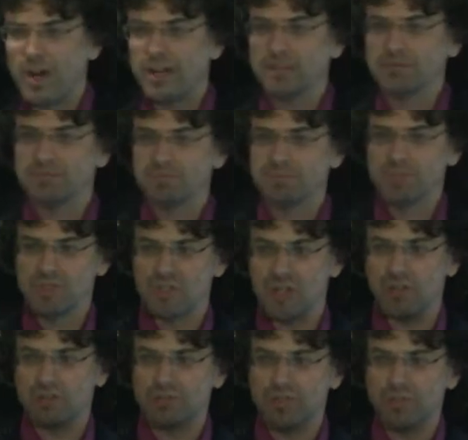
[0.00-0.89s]
right?
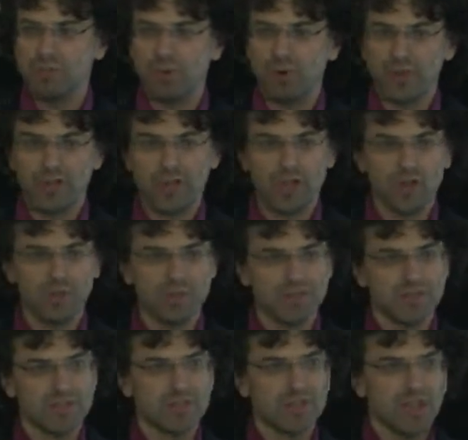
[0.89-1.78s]
So 2.0
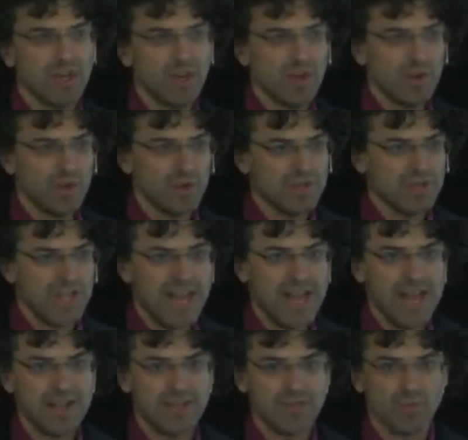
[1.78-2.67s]
was
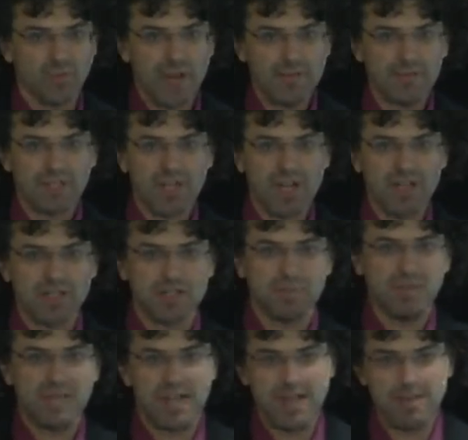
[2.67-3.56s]
as
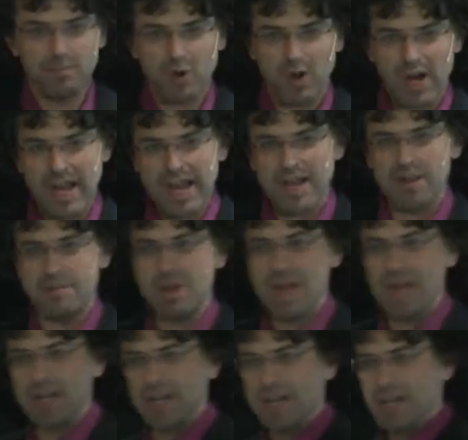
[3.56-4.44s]
websites became more
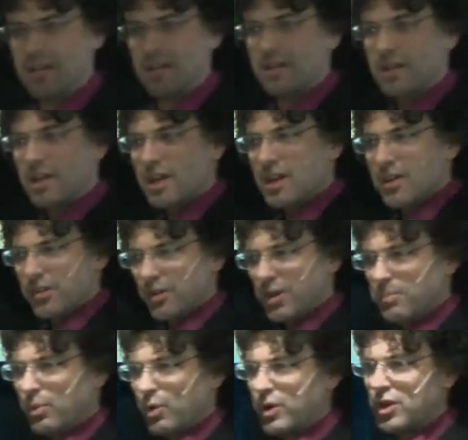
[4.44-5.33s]
animated.
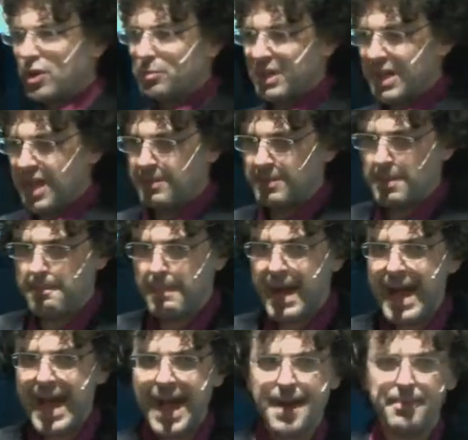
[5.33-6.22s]
3.0 became the
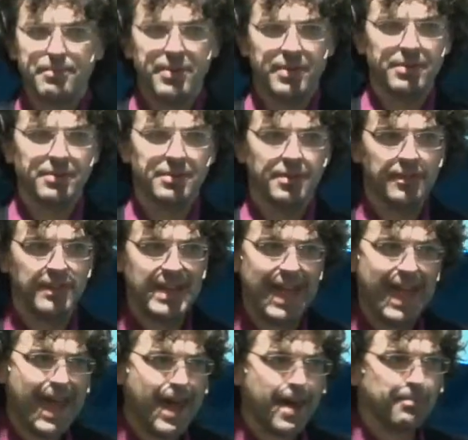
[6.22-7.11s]
map,
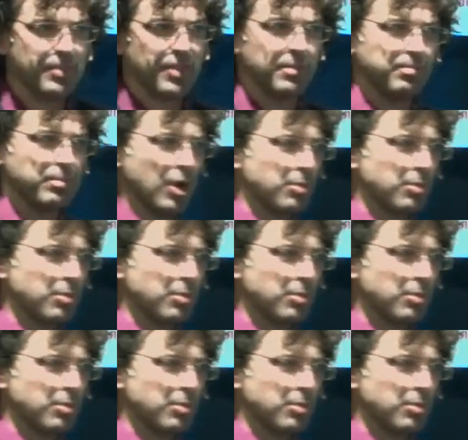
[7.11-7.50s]
the app, the